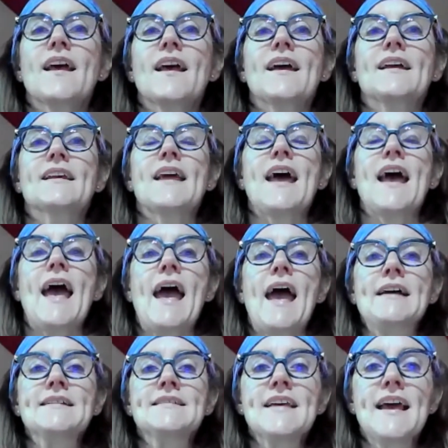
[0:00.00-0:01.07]
And
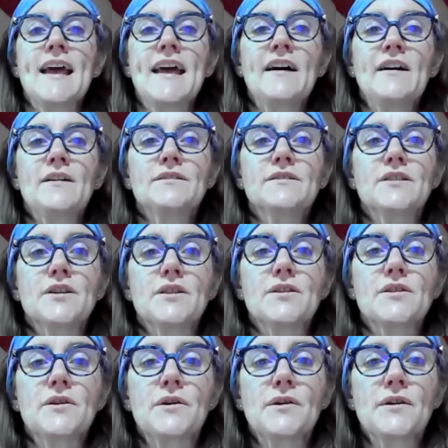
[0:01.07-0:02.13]
exhale to
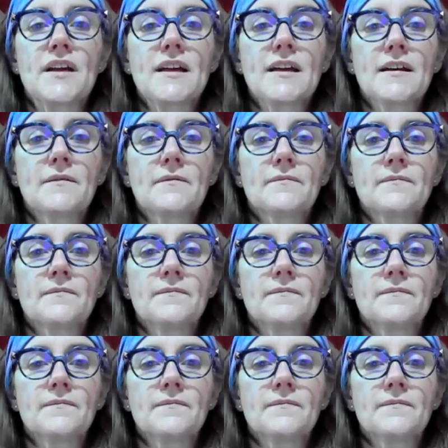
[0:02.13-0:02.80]
30.